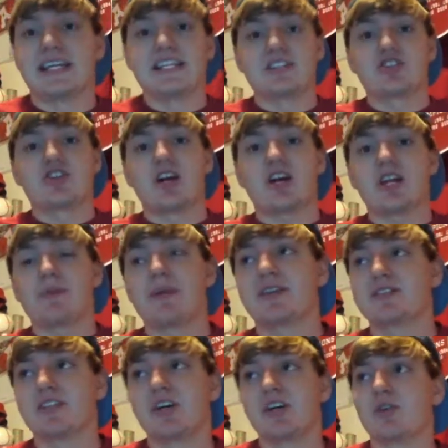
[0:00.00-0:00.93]
he's Johnny
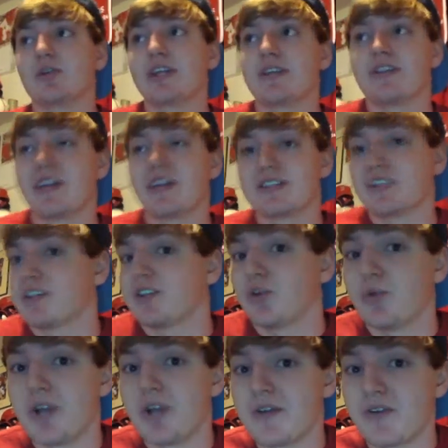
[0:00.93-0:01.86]
Manziel and he thinks he can
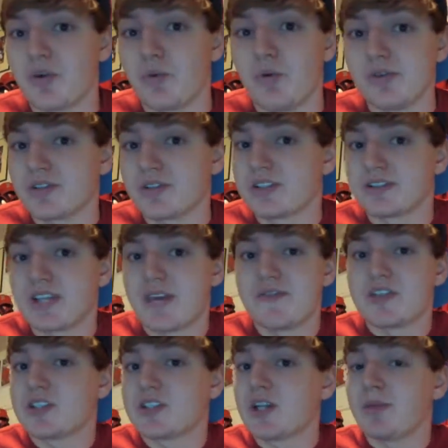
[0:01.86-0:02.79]
do whatever he wants because
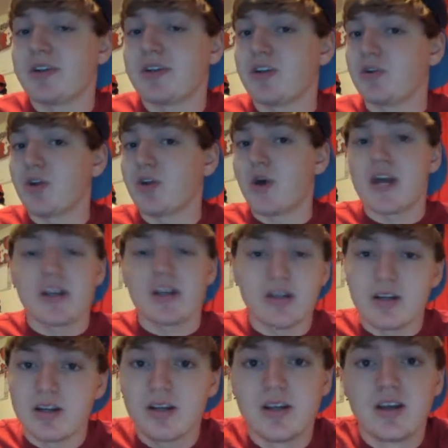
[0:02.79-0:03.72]
Kevin Sumlin don't know how
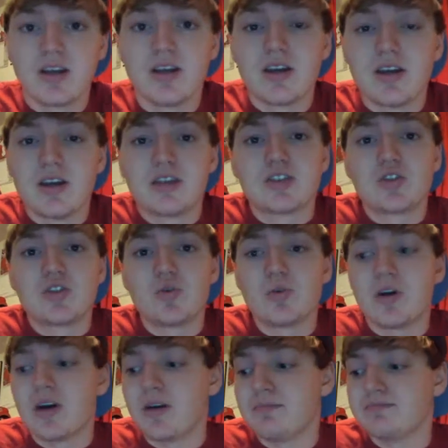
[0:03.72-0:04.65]
to
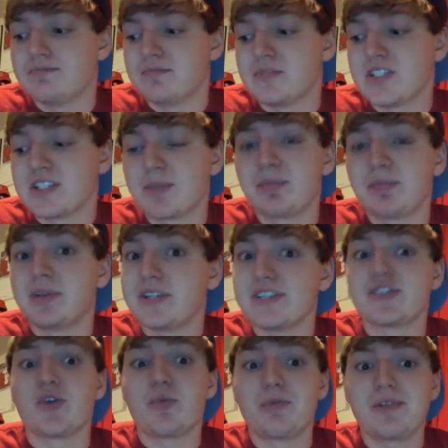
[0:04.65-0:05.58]
to uh, discipline
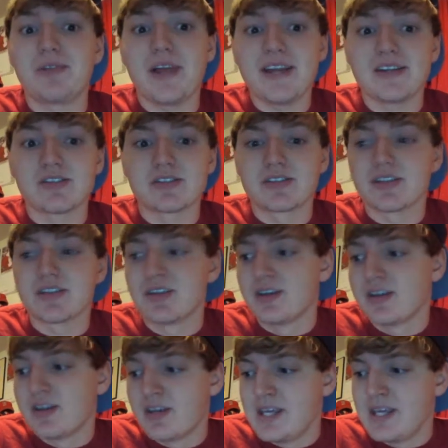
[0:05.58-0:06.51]
his own players.
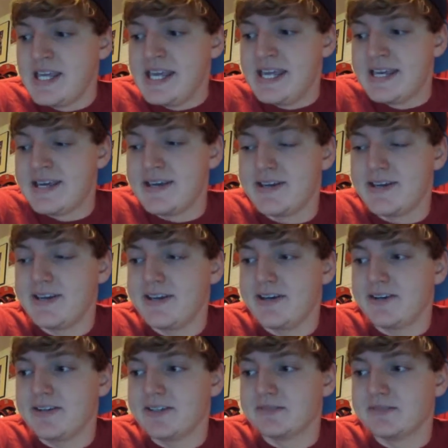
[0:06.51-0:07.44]

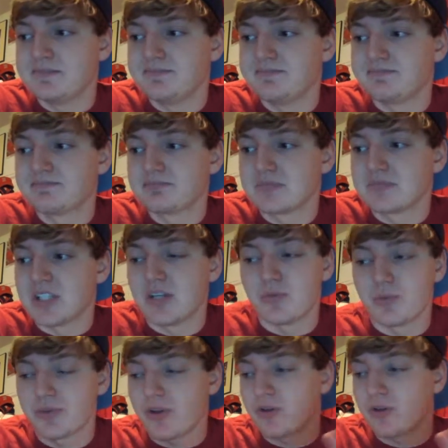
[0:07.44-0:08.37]
Um,
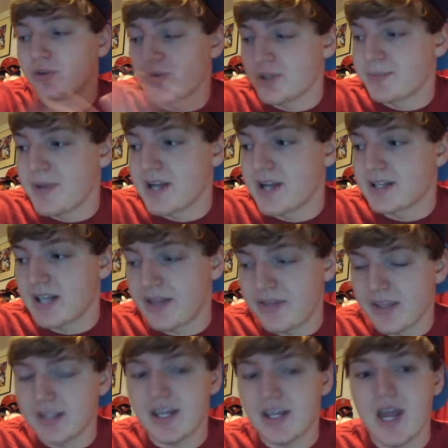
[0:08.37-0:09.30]
with all due respect, I
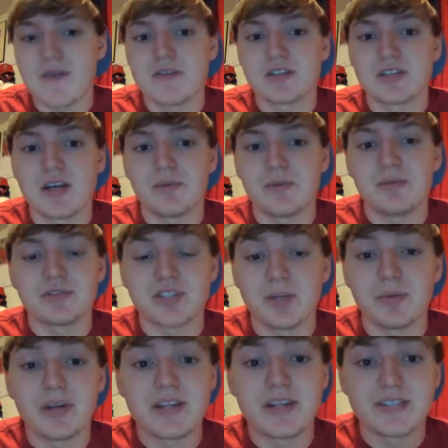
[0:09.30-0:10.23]
think Kevin
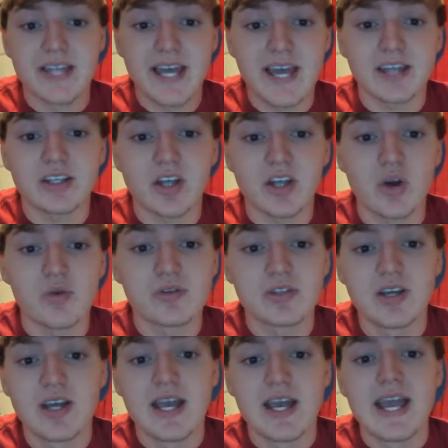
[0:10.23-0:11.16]
Sumlin is a head
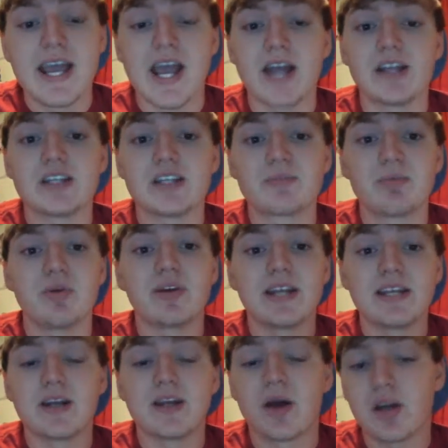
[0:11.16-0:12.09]
coach, and he's
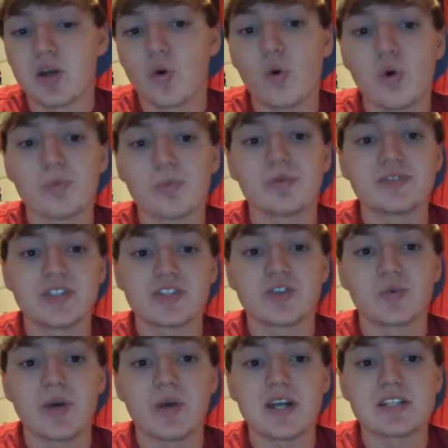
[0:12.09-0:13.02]
put in a horrible
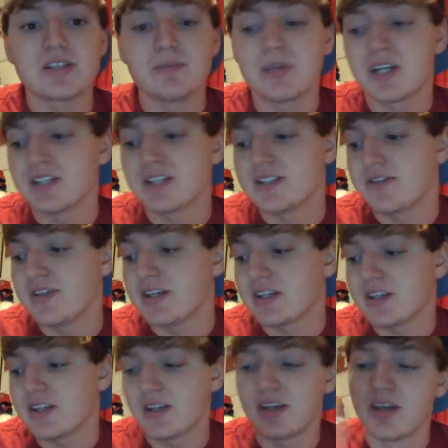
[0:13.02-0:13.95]
situation because I
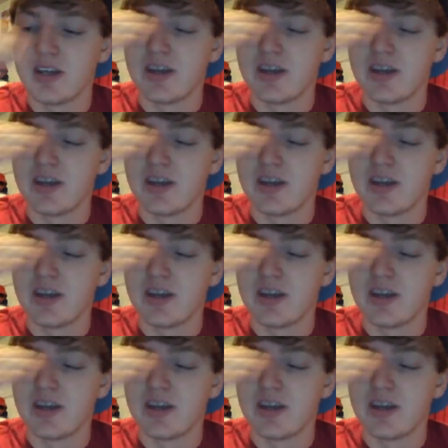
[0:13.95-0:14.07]
think